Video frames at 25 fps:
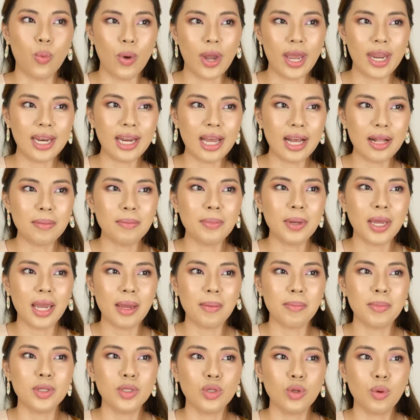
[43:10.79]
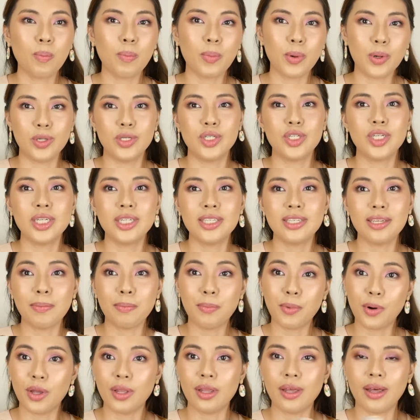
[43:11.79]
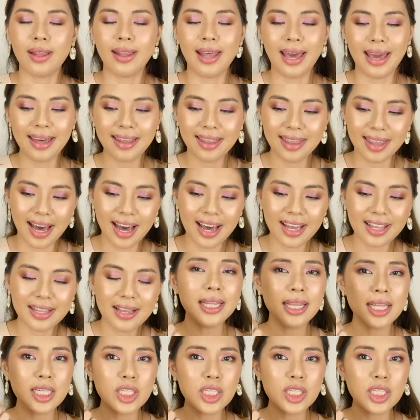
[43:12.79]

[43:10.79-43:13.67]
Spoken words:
when I'll be able to purchase a product like that.